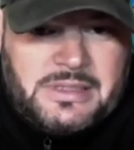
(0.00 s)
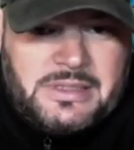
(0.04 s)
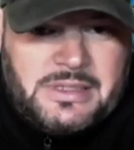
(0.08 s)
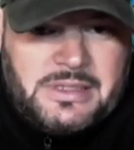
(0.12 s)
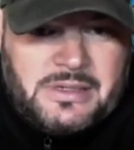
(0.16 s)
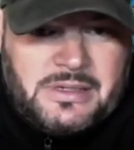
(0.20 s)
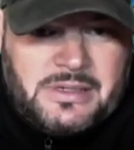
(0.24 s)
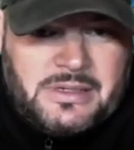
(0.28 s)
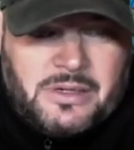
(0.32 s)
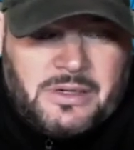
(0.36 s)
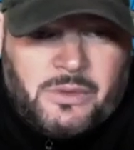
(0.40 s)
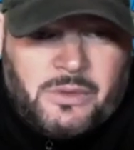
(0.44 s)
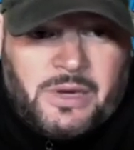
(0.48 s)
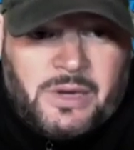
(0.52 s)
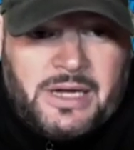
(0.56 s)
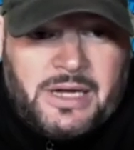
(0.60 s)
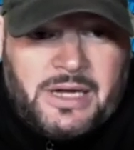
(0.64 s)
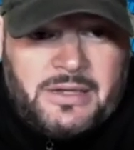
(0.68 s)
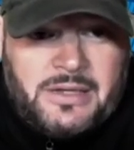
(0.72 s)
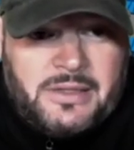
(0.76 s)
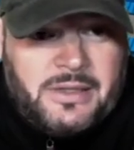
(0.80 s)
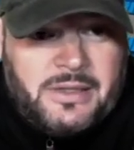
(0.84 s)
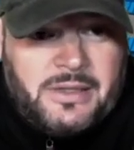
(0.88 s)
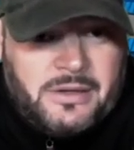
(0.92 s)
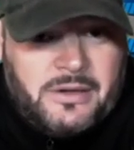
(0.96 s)
a
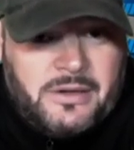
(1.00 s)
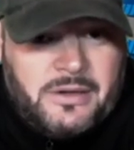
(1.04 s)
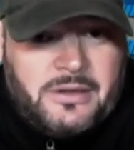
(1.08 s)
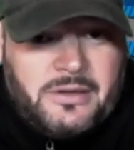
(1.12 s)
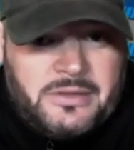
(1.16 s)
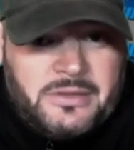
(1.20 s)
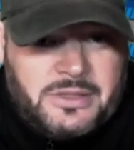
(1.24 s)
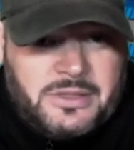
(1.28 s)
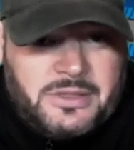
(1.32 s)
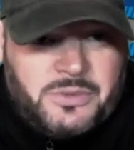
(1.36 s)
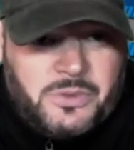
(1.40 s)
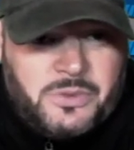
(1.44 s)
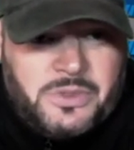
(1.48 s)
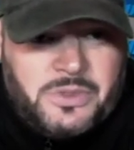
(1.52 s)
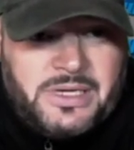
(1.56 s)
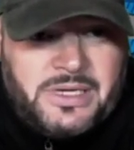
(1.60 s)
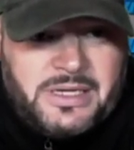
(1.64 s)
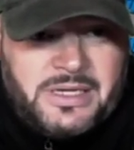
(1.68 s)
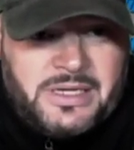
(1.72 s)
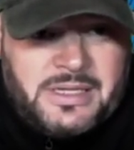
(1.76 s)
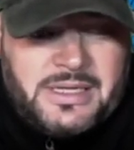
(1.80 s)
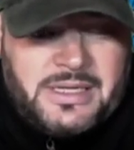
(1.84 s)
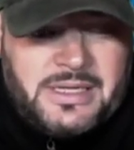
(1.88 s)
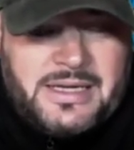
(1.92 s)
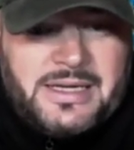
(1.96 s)
while ago on this
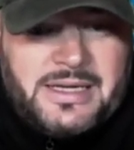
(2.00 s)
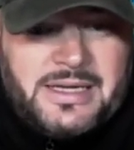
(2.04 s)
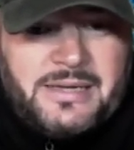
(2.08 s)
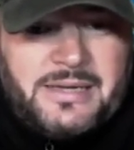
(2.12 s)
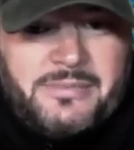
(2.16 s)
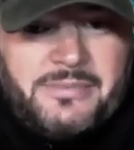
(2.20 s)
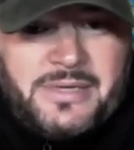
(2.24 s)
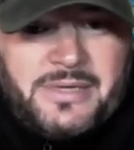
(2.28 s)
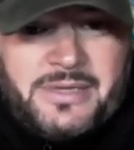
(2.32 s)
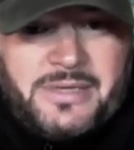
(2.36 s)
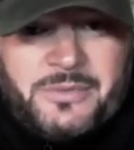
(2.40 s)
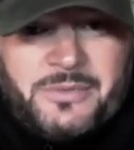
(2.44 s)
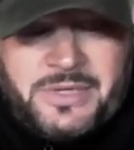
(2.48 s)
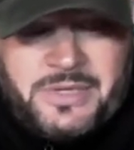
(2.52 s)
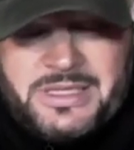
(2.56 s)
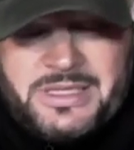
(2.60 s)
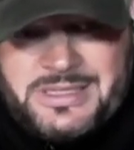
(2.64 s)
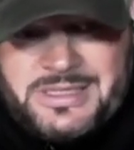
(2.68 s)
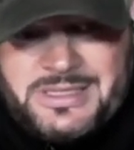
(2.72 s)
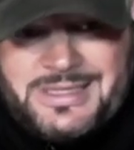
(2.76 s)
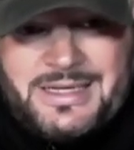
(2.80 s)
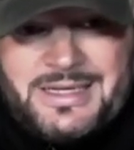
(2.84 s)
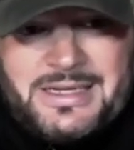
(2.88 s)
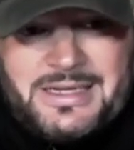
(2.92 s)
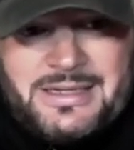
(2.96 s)
Wuhan lab, and when he
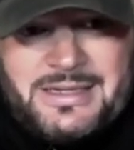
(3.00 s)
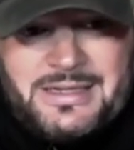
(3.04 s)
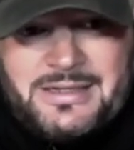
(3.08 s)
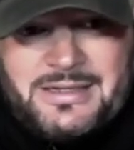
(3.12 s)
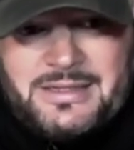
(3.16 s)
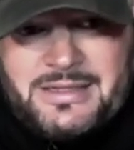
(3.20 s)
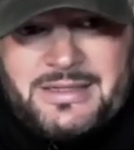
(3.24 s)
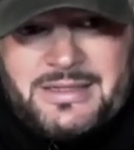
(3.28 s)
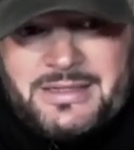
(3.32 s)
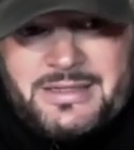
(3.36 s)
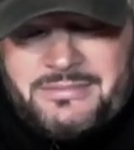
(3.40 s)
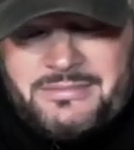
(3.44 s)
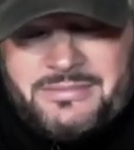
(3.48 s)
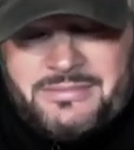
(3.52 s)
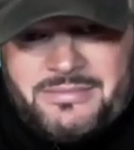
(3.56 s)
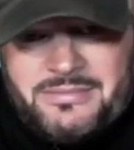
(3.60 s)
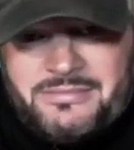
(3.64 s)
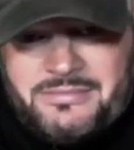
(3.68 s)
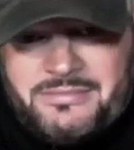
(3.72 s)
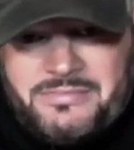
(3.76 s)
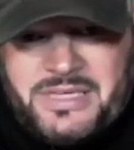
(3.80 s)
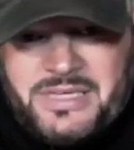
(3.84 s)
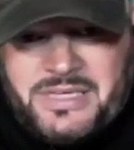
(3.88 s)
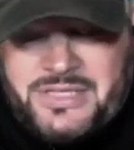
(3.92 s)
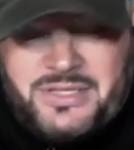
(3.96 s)
said it, they
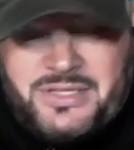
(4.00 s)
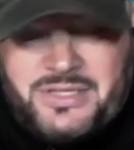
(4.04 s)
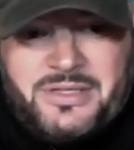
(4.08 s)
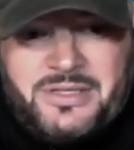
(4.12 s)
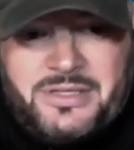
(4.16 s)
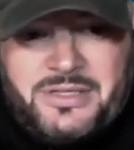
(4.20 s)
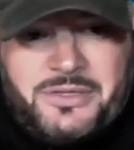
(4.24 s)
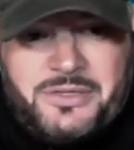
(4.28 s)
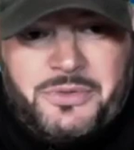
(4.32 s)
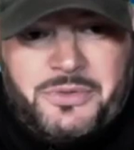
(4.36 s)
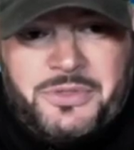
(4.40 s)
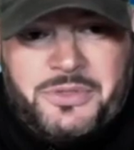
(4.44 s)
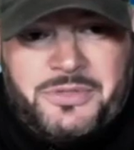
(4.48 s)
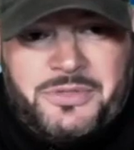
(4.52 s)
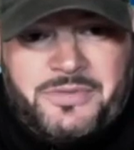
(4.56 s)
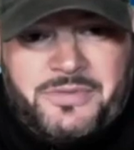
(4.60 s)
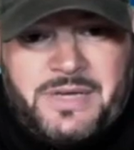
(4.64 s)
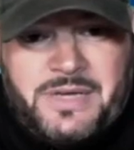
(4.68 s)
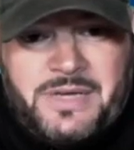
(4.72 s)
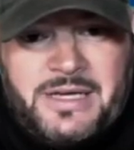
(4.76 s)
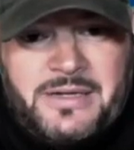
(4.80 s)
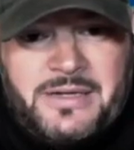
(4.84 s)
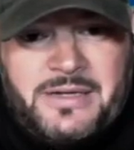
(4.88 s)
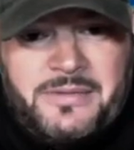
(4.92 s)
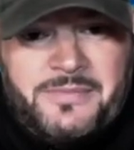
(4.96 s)
basically
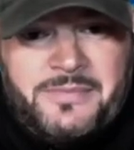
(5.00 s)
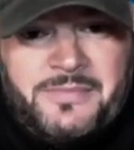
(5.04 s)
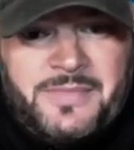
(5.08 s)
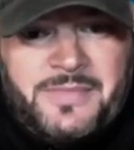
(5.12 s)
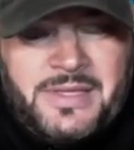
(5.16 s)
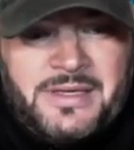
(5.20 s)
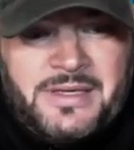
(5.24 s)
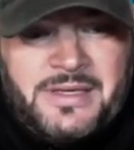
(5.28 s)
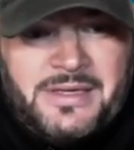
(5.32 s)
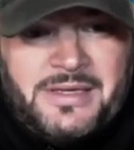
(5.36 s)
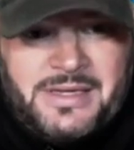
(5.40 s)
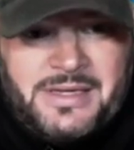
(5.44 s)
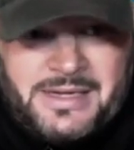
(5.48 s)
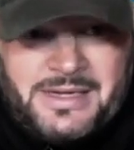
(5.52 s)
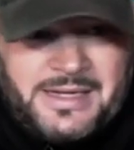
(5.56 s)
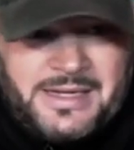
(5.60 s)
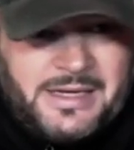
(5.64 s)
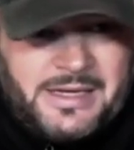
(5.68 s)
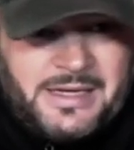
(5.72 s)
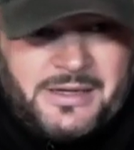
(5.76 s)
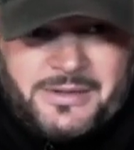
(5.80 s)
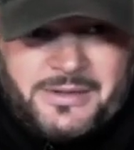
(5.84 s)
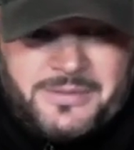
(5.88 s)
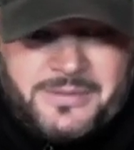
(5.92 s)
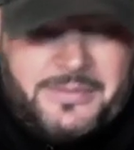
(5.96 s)
crucified him, and
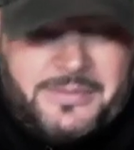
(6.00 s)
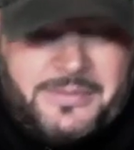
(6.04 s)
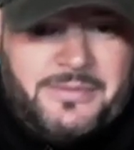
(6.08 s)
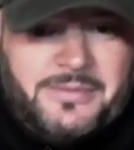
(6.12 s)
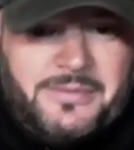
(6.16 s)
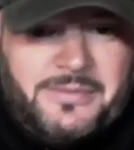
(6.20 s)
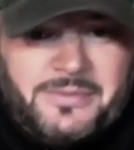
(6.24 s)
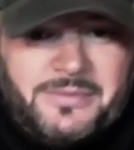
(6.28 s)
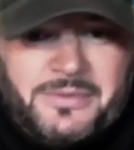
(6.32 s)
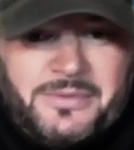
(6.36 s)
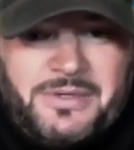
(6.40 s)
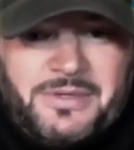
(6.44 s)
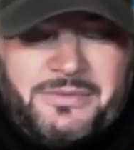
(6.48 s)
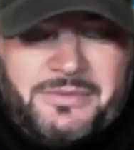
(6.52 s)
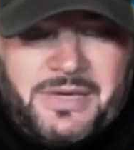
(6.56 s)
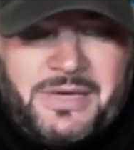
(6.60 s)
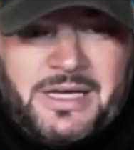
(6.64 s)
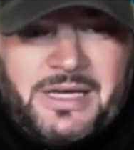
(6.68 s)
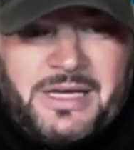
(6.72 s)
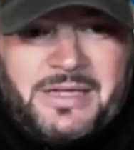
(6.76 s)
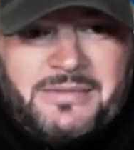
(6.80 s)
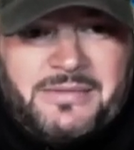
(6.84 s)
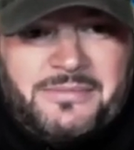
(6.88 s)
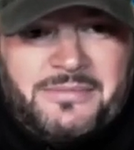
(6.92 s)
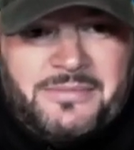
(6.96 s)
now we've
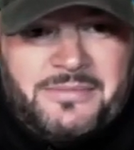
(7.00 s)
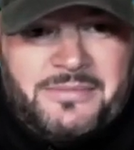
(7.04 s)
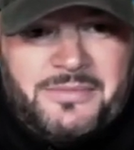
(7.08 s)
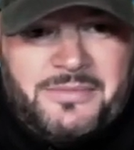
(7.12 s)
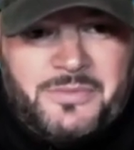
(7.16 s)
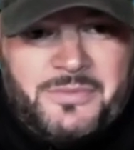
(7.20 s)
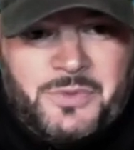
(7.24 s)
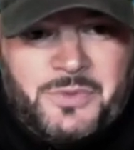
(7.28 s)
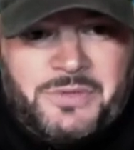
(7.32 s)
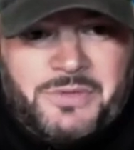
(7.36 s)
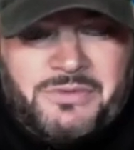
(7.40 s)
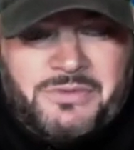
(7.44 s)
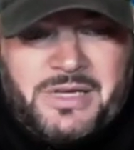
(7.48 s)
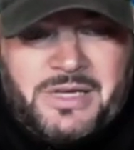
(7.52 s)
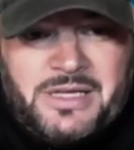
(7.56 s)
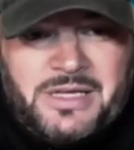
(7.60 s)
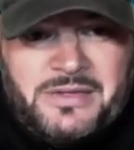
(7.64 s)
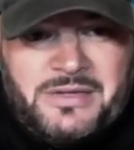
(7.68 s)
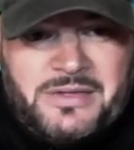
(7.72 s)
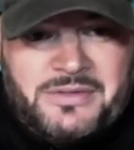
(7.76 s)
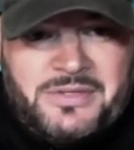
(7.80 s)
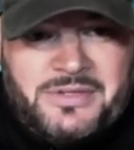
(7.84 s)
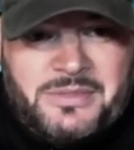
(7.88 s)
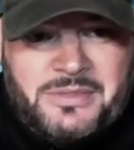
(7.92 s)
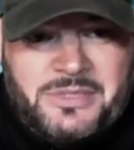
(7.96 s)

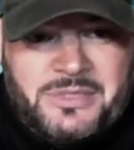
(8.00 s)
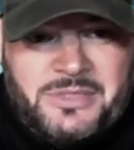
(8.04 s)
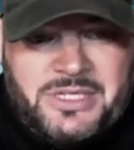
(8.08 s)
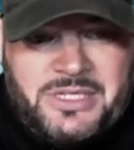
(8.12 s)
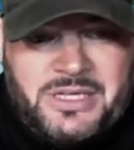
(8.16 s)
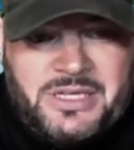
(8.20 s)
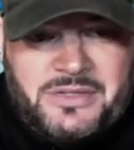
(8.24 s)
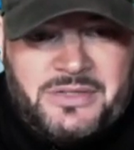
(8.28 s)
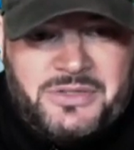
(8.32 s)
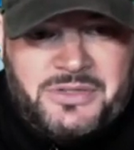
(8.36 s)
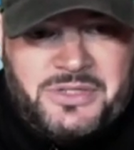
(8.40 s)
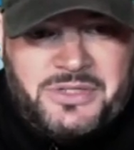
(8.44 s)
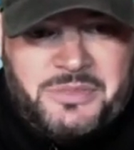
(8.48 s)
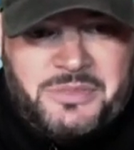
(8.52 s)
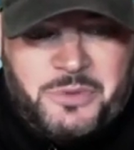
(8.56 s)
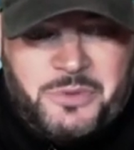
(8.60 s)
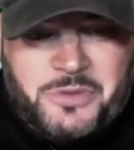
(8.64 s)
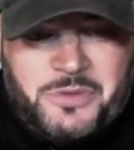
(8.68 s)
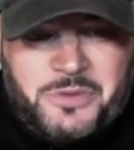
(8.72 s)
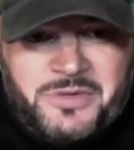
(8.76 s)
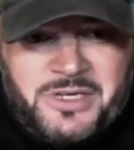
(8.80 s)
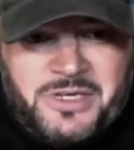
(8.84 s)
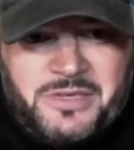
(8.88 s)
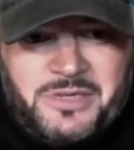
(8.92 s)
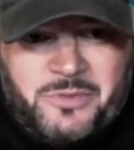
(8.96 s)
gotten some intelligence
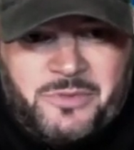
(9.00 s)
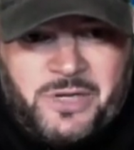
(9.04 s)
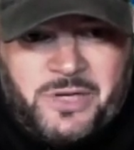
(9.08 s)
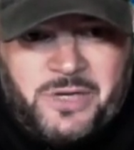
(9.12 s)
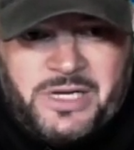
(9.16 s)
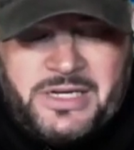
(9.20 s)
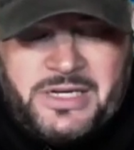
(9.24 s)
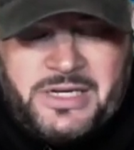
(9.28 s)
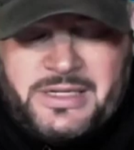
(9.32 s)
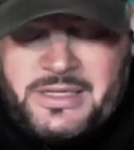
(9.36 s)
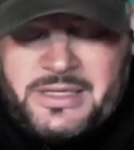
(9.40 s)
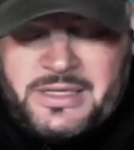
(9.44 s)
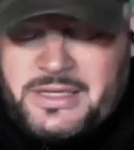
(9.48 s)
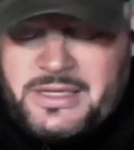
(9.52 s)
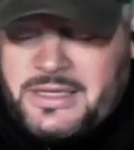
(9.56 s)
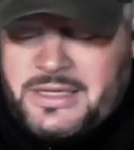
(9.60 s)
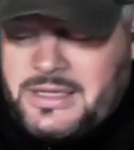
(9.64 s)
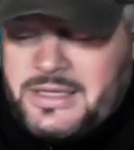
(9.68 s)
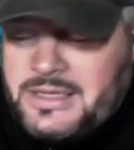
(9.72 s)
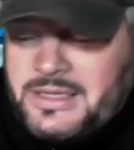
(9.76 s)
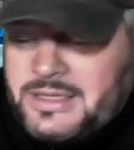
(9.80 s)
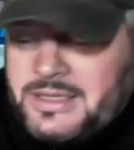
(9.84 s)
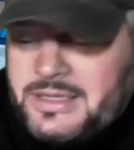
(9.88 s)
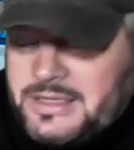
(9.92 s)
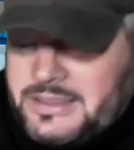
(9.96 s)
proving him right.
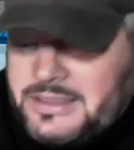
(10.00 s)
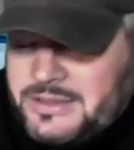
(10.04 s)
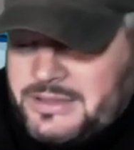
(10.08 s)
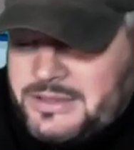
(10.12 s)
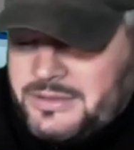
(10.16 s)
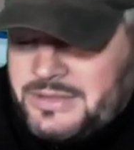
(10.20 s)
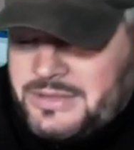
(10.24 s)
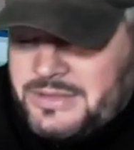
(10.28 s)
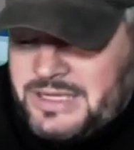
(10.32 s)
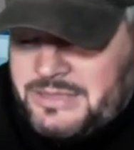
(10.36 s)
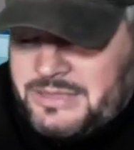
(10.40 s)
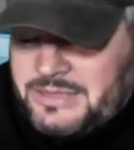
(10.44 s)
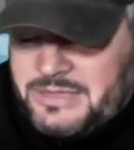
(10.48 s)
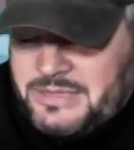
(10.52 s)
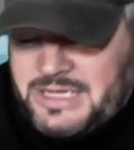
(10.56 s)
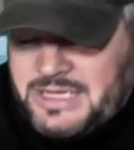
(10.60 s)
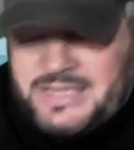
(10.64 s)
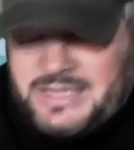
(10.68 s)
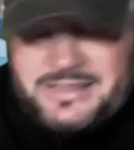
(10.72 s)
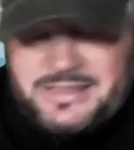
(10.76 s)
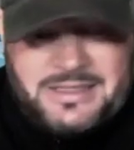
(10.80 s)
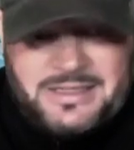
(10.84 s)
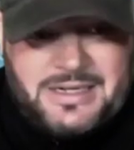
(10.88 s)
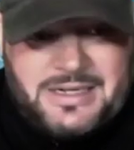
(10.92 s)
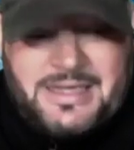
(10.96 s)
So Tom
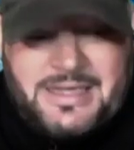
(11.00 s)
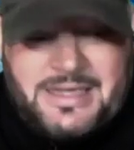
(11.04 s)
Cotton's going